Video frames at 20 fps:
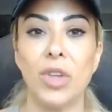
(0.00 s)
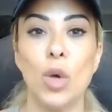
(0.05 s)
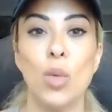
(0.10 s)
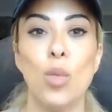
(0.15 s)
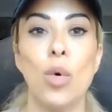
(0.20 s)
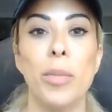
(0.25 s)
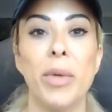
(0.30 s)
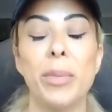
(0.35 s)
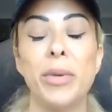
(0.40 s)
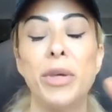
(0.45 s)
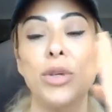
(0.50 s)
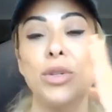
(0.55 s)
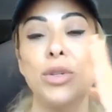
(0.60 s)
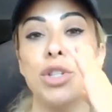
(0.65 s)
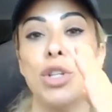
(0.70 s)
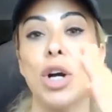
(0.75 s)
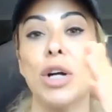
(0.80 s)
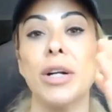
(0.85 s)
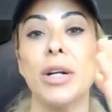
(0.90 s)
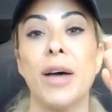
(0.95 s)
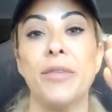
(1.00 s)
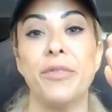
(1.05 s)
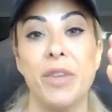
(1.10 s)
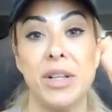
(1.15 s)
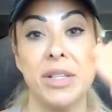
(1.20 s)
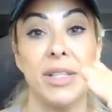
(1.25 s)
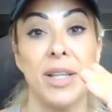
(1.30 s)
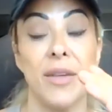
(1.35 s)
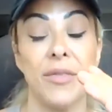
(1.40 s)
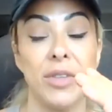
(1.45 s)
Well, maybe you start off
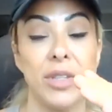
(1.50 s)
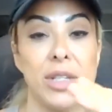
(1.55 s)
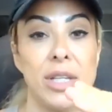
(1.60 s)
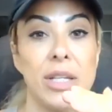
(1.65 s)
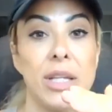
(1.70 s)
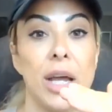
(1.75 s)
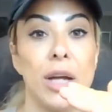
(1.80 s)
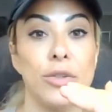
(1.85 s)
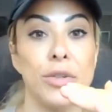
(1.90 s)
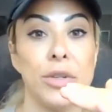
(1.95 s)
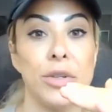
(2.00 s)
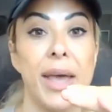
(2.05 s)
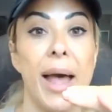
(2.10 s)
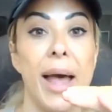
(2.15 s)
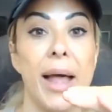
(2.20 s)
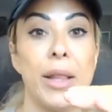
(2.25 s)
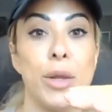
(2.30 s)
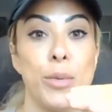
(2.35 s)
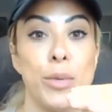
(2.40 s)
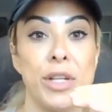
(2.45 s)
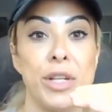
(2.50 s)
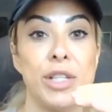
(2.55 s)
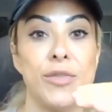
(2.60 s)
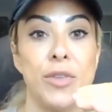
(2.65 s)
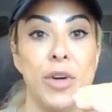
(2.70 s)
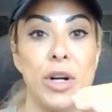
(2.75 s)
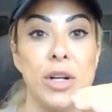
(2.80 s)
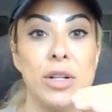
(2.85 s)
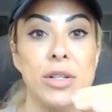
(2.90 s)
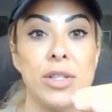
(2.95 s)
at 1,700 calories
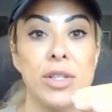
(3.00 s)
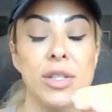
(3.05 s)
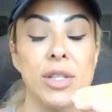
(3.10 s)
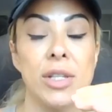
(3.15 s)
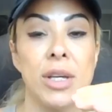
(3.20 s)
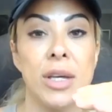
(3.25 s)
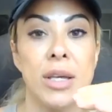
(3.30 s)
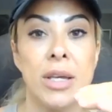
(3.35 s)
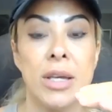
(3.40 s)
first